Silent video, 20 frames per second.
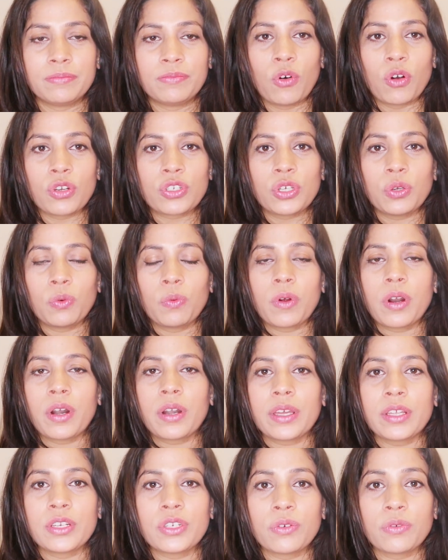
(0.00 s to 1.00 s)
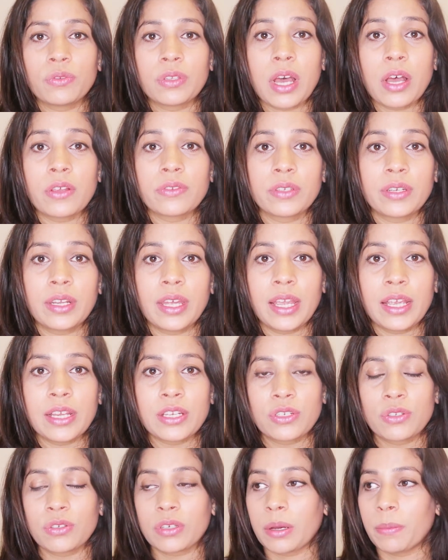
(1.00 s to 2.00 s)
what you were in
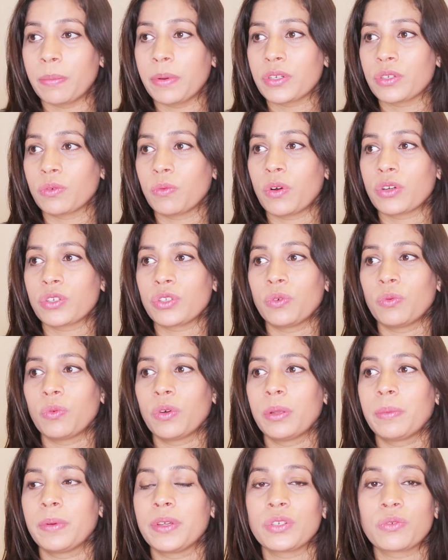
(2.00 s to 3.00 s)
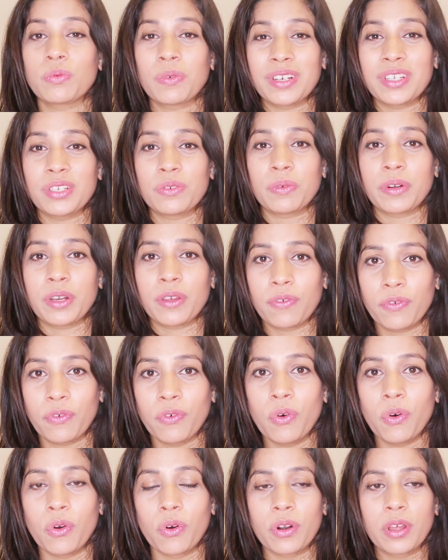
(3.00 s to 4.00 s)
2008 compared to what you will be in
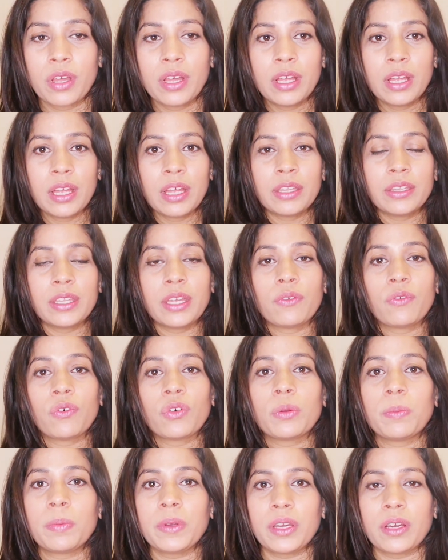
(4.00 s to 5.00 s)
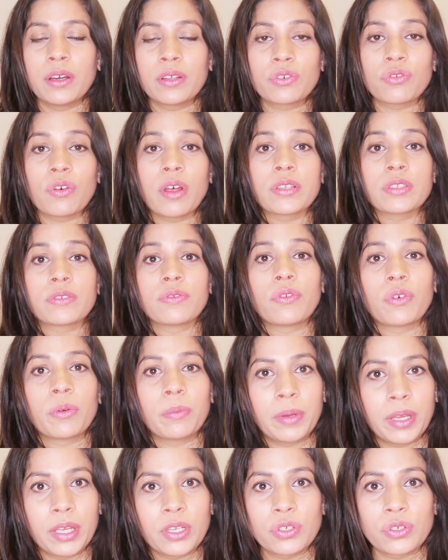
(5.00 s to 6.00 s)
2024. There would be a
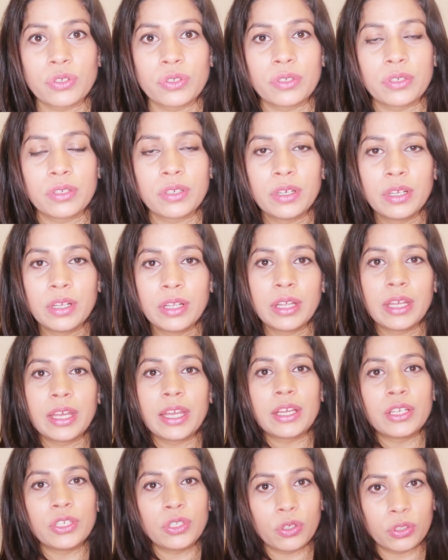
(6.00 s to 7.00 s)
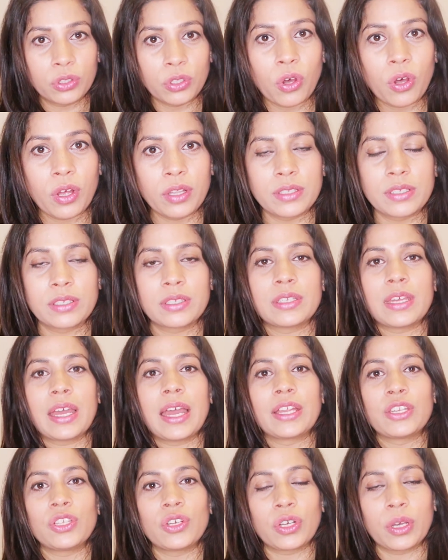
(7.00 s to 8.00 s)
transformation in your thoughts
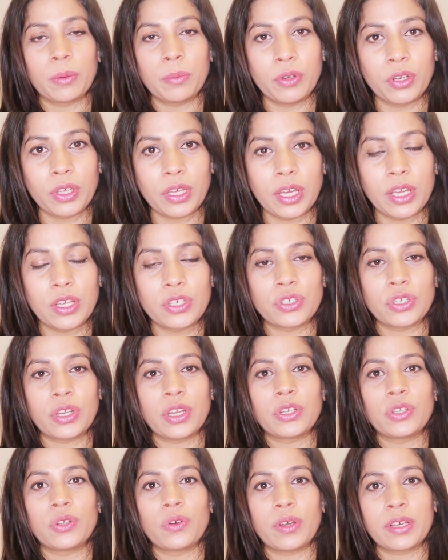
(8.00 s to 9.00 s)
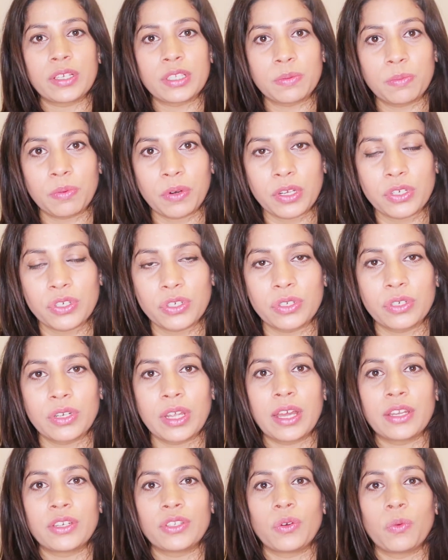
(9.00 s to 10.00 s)
and your communication and your expression
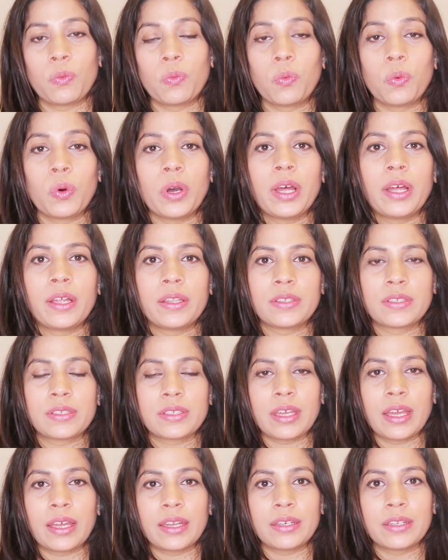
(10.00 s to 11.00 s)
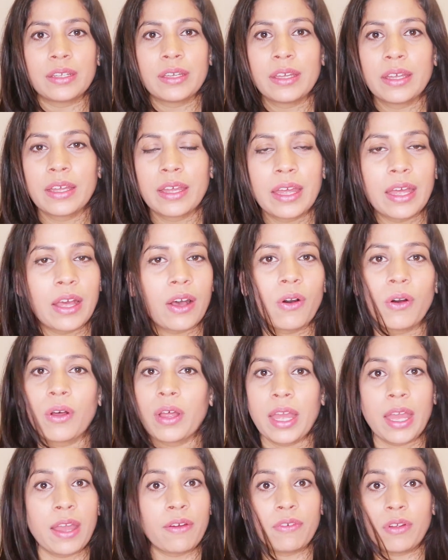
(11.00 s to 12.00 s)
and your words, and
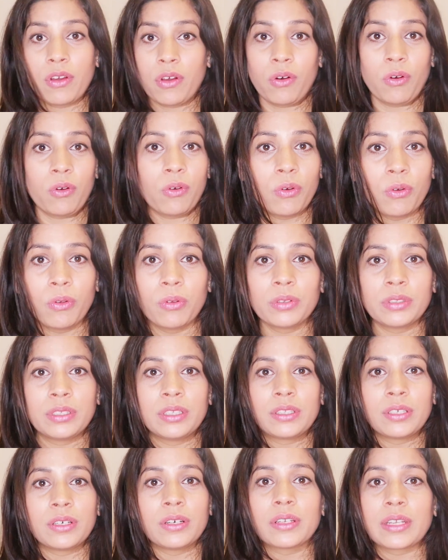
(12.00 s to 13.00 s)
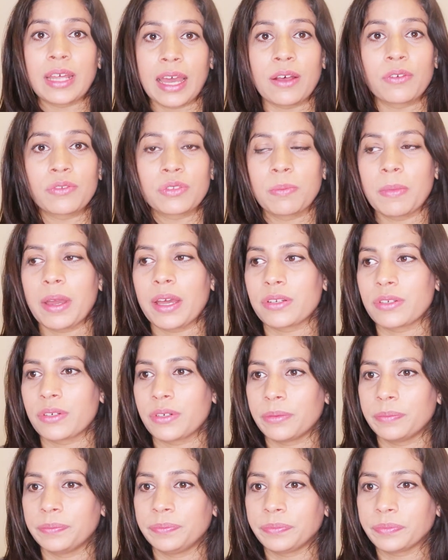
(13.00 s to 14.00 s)
all the third house
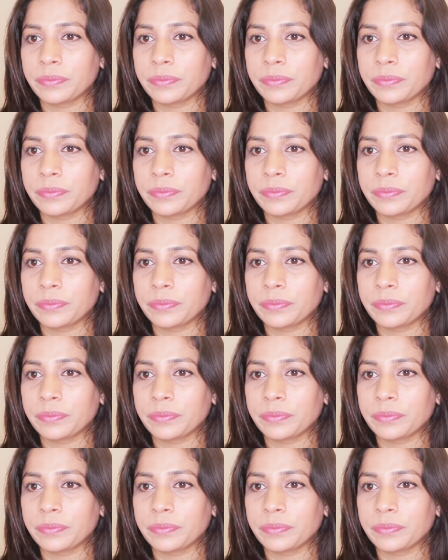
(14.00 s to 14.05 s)
matter.